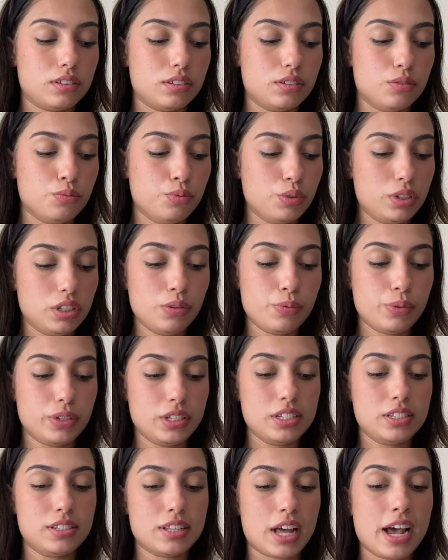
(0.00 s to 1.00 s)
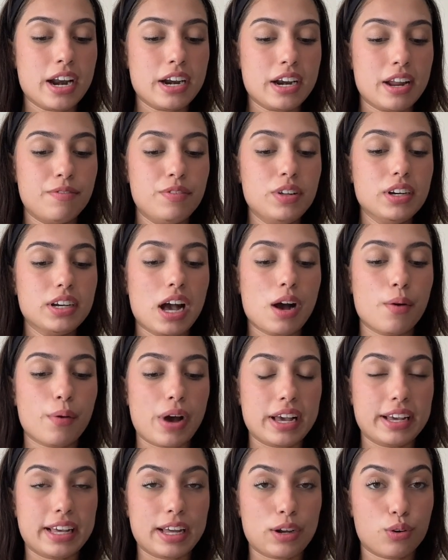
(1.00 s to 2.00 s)
really, really sad. And I feel like how
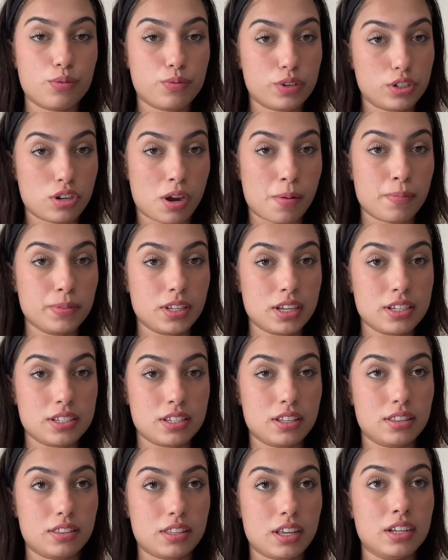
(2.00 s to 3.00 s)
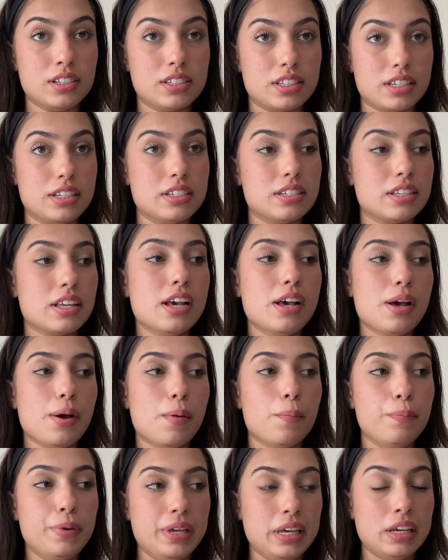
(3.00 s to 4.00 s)
I get over traumatizing things is
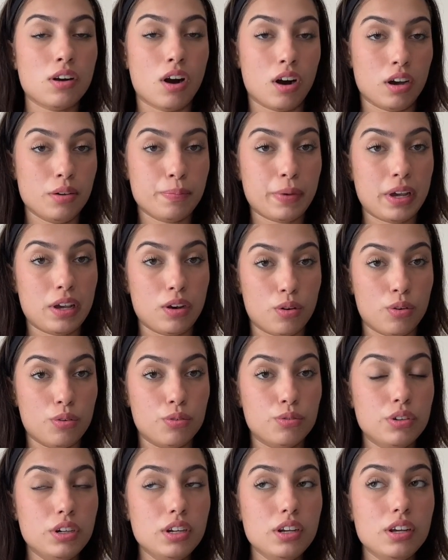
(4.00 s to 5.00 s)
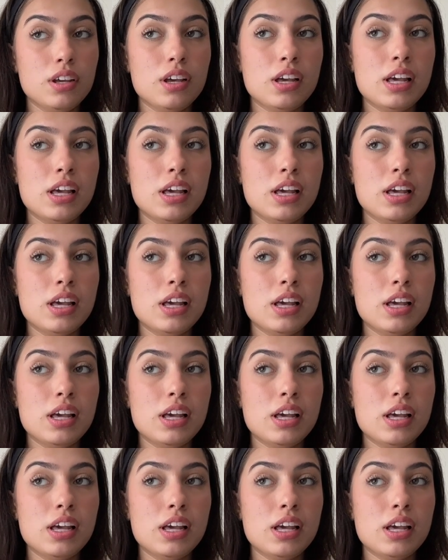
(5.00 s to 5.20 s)
being on my own.